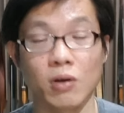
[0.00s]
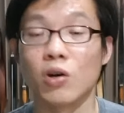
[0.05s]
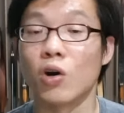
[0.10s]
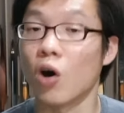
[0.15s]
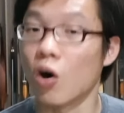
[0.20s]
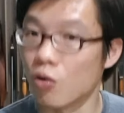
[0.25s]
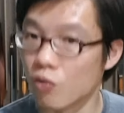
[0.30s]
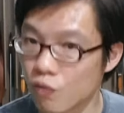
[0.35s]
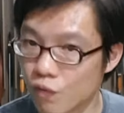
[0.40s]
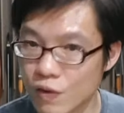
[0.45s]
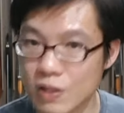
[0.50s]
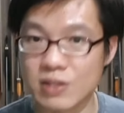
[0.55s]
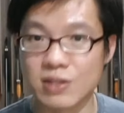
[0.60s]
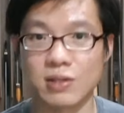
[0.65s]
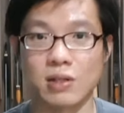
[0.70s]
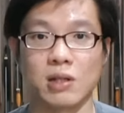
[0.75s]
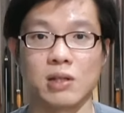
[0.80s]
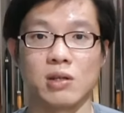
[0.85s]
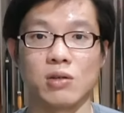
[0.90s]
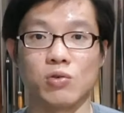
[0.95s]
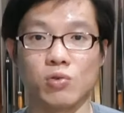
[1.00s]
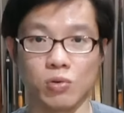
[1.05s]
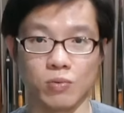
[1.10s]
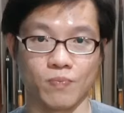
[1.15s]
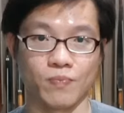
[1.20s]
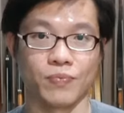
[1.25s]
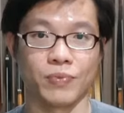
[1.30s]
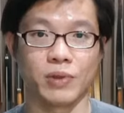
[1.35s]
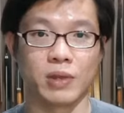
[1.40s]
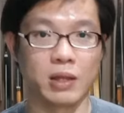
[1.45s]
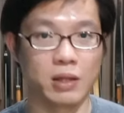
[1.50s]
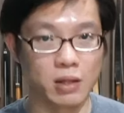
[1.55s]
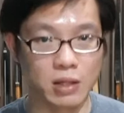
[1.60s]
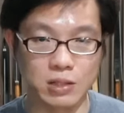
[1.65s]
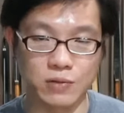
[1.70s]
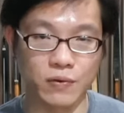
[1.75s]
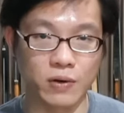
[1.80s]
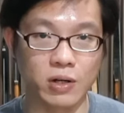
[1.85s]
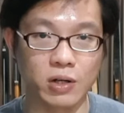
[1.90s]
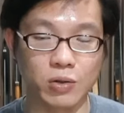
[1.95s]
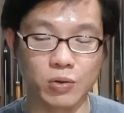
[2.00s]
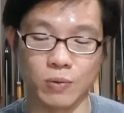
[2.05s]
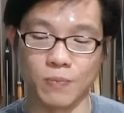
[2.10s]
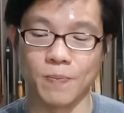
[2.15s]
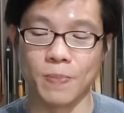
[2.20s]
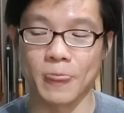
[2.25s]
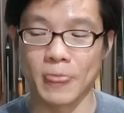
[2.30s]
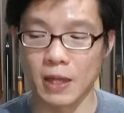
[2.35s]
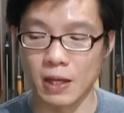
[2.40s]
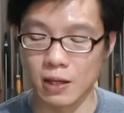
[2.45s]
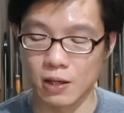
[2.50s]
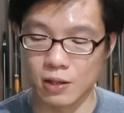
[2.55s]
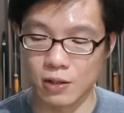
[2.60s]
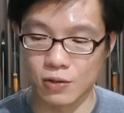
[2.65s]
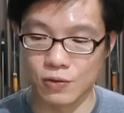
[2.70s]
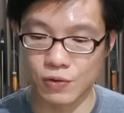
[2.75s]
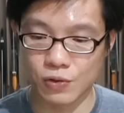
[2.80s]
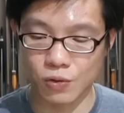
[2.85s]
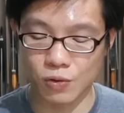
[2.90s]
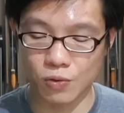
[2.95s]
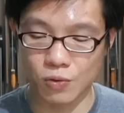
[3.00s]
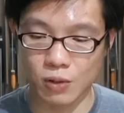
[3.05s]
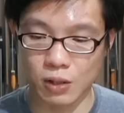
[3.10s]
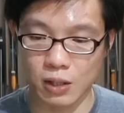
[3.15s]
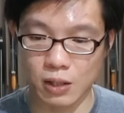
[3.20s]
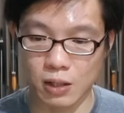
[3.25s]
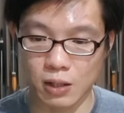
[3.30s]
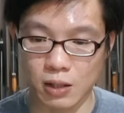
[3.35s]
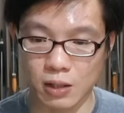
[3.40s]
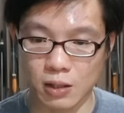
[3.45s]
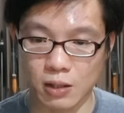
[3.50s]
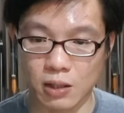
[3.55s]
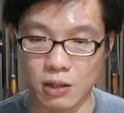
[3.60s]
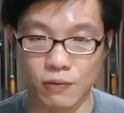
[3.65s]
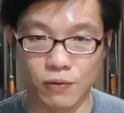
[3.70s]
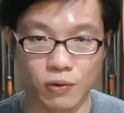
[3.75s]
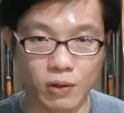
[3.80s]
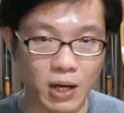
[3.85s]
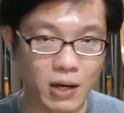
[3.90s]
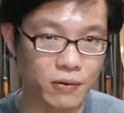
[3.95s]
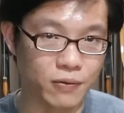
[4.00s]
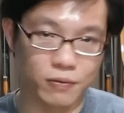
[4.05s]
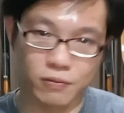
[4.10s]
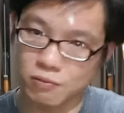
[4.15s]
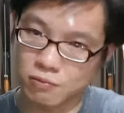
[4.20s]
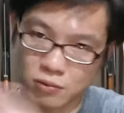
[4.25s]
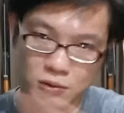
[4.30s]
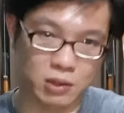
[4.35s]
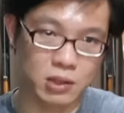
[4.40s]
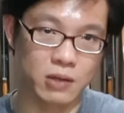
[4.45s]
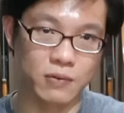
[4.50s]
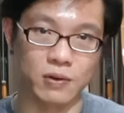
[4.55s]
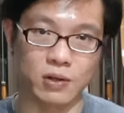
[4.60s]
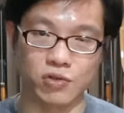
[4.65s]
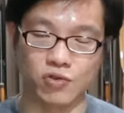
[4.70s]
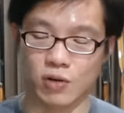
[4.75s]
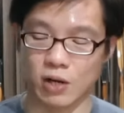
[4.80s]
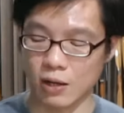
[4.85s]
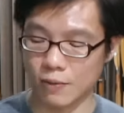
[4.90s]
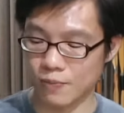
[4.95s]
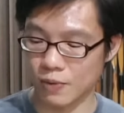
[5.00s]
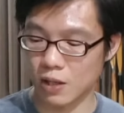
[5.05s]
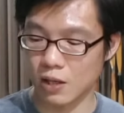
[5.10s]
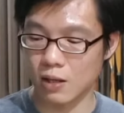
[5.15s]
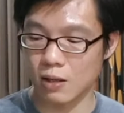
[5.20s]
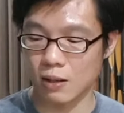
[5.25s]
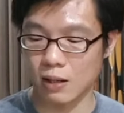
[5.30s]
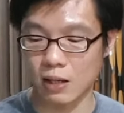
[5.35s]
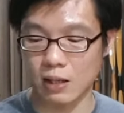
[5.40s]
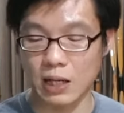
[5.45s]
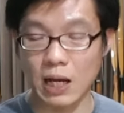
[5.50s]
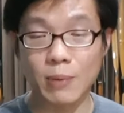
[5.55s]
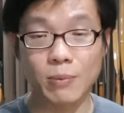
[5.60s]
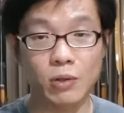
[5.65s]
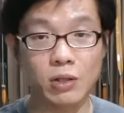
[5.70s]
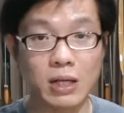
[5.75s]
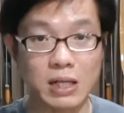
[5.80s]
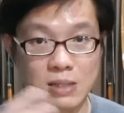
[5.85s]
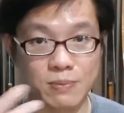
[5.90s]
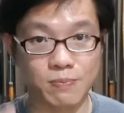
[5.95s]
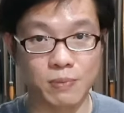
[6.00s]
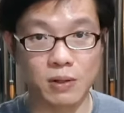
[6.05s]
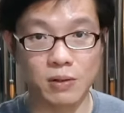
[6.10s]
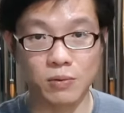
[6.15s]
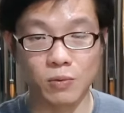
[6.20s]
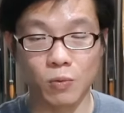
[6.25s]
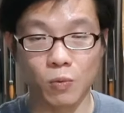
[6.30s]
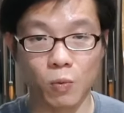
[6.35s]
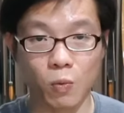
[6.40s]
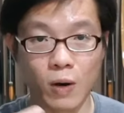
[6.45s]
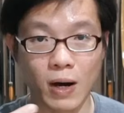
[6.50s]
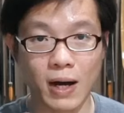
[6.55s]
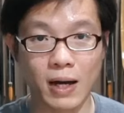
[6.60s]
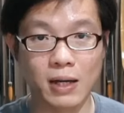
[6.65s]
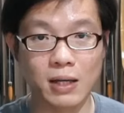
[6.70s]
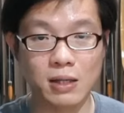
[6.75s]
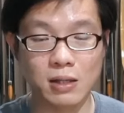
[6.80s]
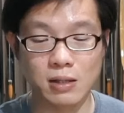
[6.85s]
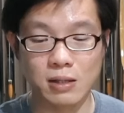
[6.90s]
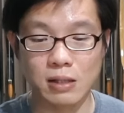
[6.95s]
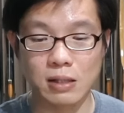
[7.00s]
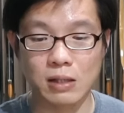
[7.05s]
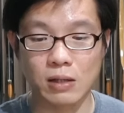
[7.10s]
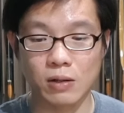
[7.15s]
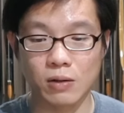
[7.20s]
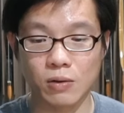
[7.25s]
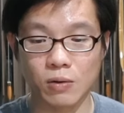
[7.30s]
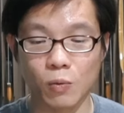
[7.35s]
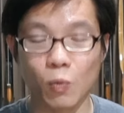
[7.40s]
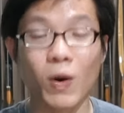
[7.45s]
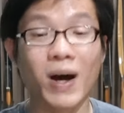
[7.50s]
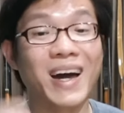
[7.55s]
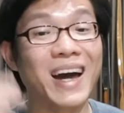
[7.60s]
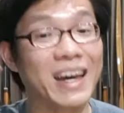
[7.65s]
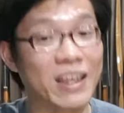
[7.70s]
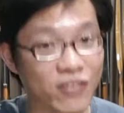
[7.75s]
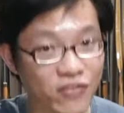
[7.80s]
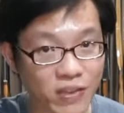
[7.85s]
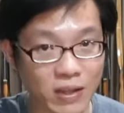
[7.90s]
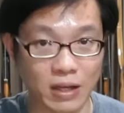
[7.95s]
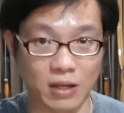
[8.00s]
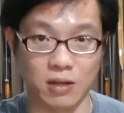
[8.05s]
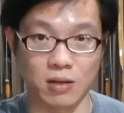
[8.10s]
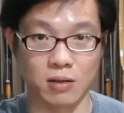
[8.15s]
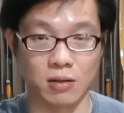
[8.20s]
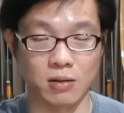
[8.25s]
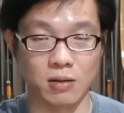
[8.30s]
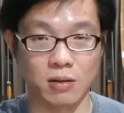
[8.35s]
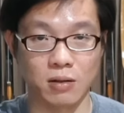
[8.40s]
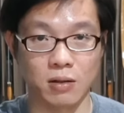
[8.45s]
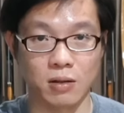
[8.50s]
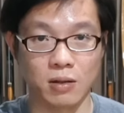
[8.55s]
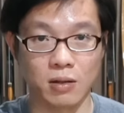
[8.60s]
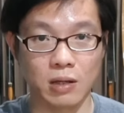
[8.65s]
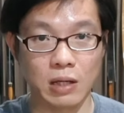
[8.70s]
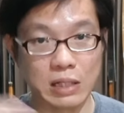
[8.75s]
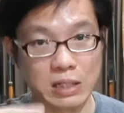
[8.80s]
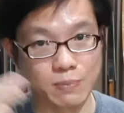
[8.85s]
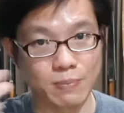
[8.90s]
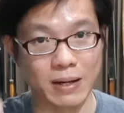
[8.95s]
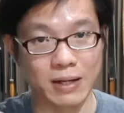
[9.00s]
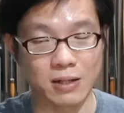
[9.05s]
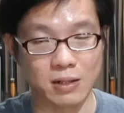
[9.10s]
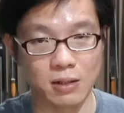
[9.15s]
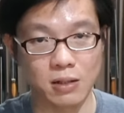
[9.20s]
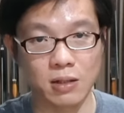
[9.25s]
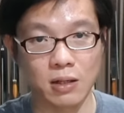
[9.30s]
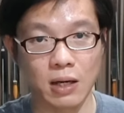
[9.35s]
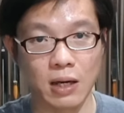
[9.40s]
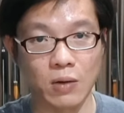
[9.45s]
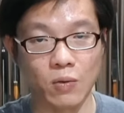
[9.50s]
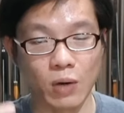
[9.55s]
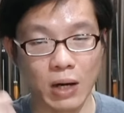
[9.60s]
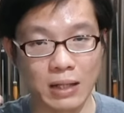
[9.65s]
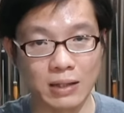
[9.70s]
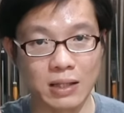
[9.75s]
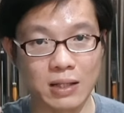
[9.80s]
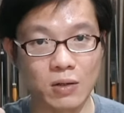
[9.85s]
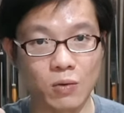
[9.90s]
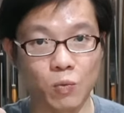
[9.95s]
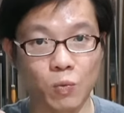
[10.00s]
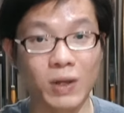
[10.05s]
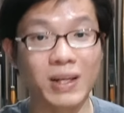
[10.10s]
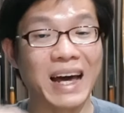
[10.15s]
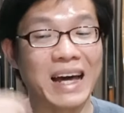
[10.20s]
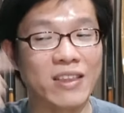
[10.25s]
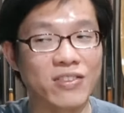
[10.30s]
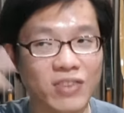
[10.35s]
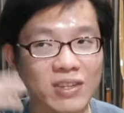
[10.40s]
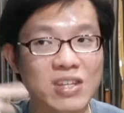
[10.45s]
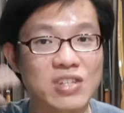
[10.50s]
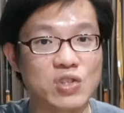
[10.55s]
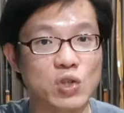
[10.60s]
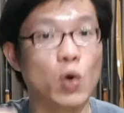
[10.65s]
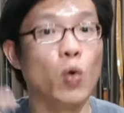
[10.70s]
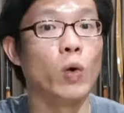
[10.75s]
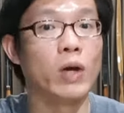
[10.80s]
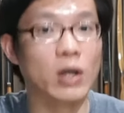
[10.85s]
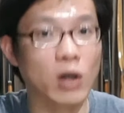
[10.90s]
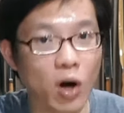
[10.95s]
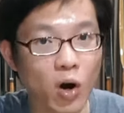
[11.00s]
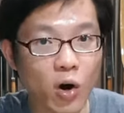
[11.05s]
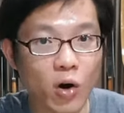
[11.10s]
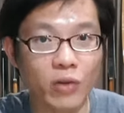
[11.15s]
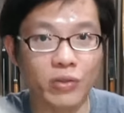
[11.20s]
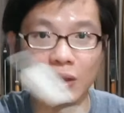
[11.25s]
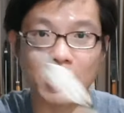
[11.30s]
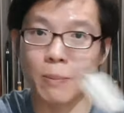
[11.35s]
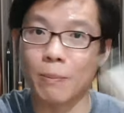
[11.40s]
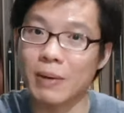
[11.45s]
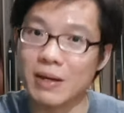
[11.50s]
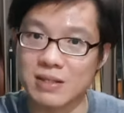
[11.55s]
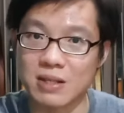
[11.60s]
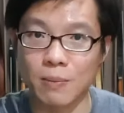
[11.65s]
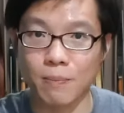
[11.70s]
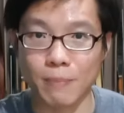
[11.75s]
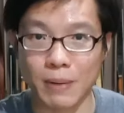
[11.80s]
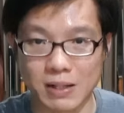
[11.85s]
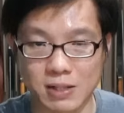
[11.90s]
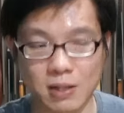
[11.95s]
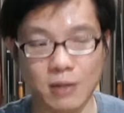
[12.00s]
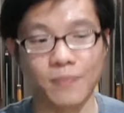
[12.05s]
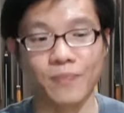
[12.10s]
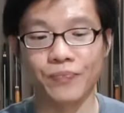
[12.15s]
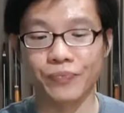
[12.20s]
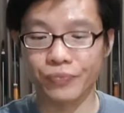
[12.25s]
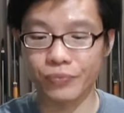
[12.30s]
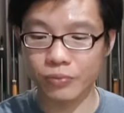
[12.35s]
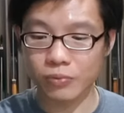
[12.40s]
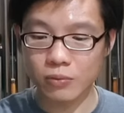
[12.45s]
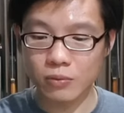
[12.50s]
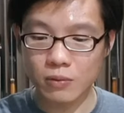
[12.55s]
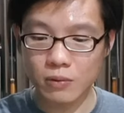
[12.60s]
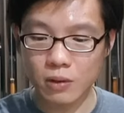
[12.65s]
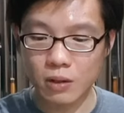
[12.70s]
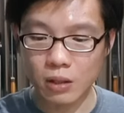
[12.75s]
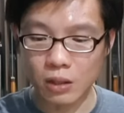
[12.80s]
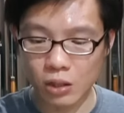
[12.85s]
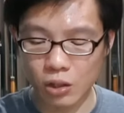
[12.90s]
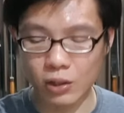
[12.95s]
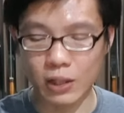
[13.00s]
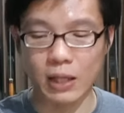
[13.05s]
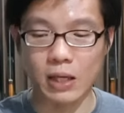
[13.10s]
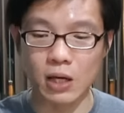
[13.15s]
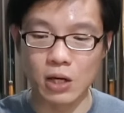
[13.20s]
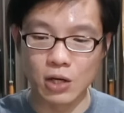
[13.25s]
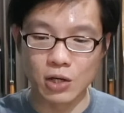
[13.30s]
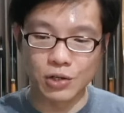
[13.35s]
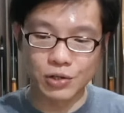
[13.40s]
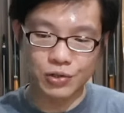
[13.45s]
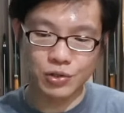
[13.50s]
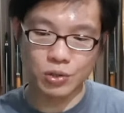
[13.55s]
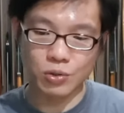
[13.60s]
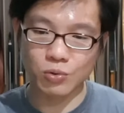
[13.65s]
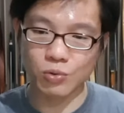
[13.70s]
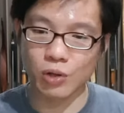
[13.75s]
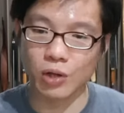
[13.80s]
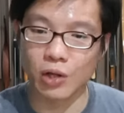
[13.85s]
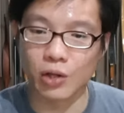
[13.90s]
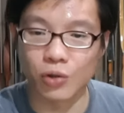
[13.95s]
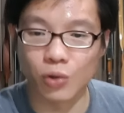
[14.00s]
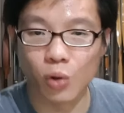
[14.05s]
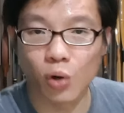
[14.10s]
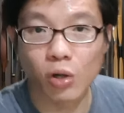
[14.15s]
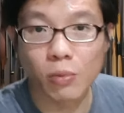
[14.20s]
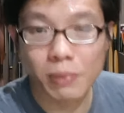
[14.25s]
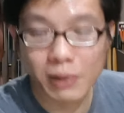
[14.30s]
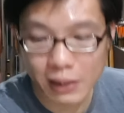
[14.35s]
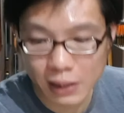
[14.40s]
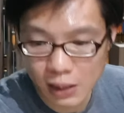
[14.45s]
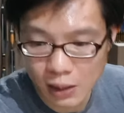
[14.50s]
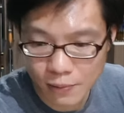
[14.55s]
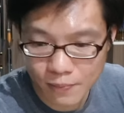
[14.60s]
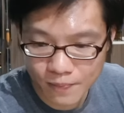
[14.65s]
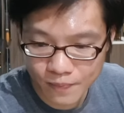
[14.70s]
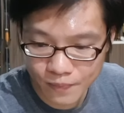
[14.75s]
convincingly good. It's very good. So if you have, give it a try. Now I'm going to explain why I think it's better, and what I think is going on that makes it better. Okay, so normally